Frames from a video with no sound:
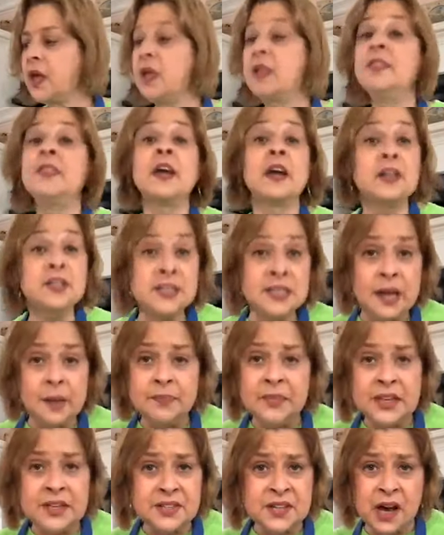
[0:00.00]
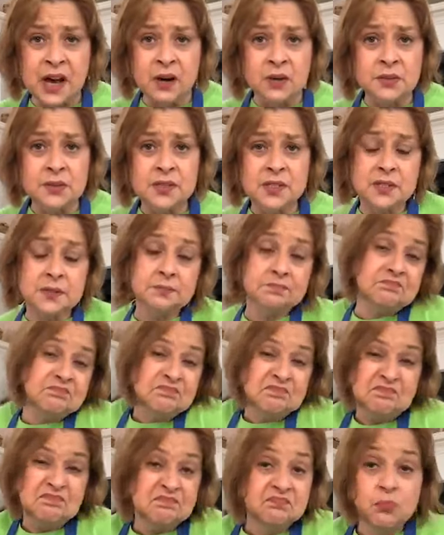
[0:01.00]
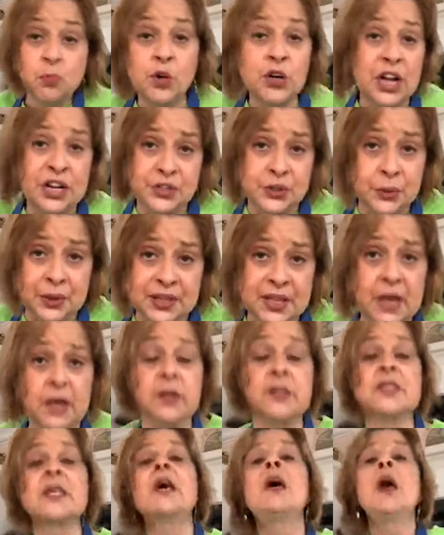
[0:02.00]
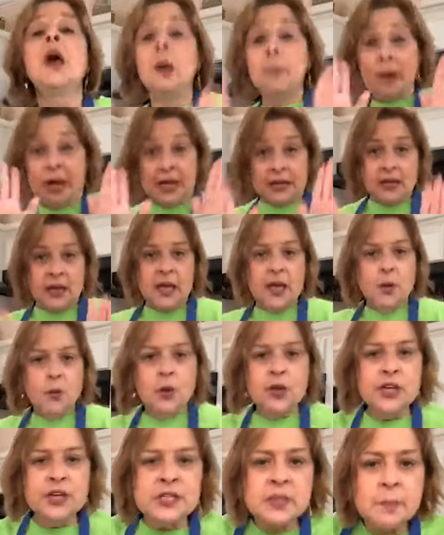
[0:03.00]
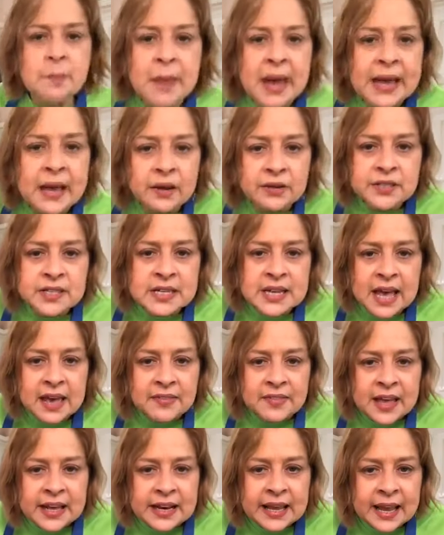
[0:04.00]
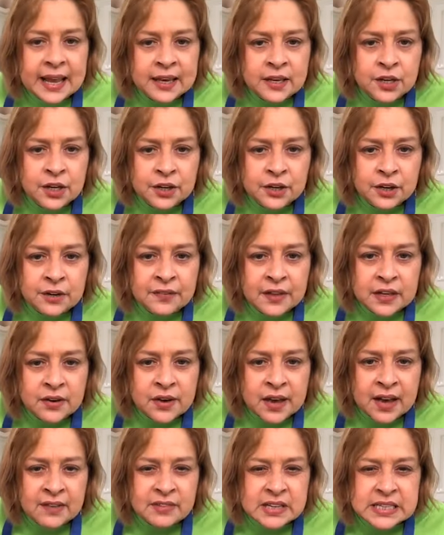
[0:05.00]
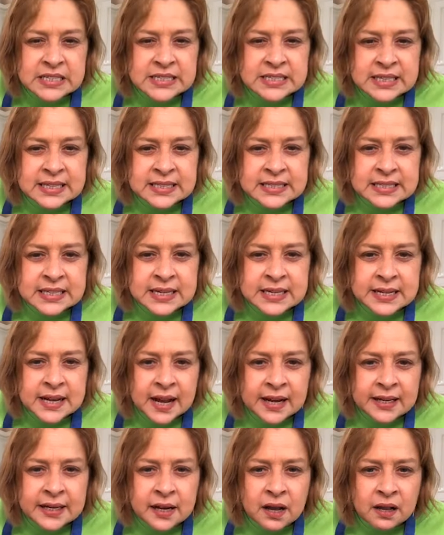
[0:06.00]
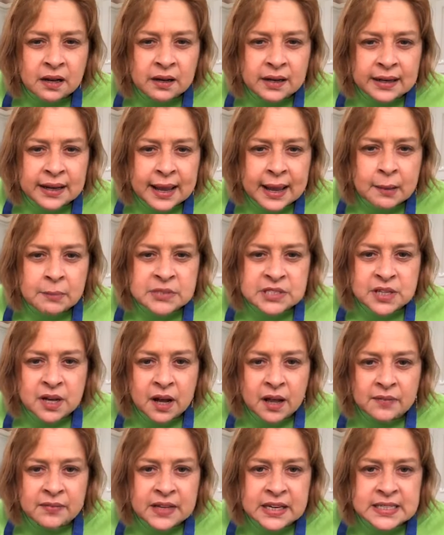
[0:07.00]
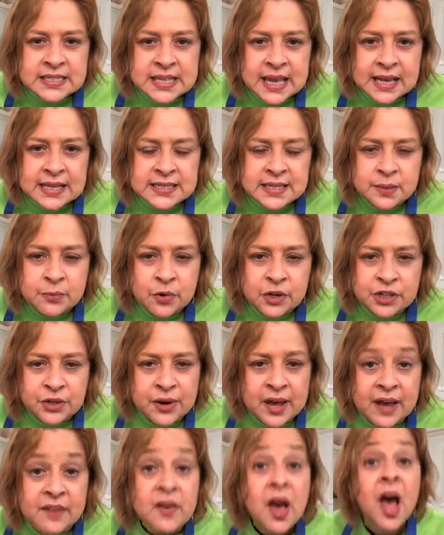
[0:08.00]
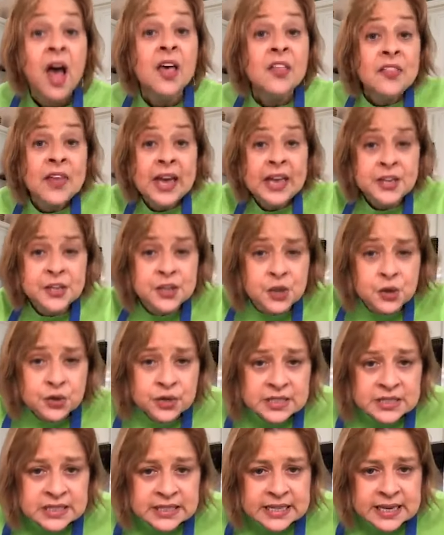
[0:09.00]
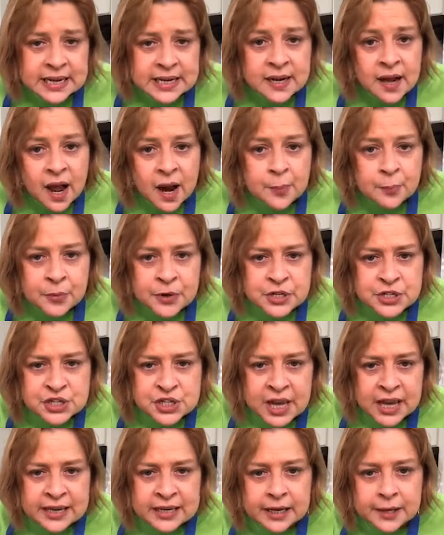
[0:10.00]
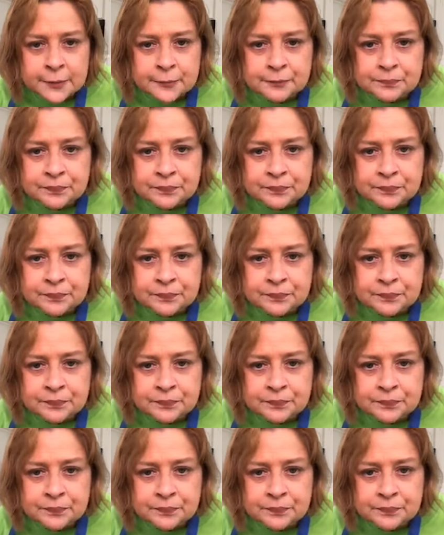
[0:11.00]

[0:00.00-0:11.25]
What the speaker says: There are some that don't. We're not doing those, but we're using mayo today. That egg cooker that you have is $16.99 on Amazon, the exact same one you have. Thank you, Christine. I appreciate it.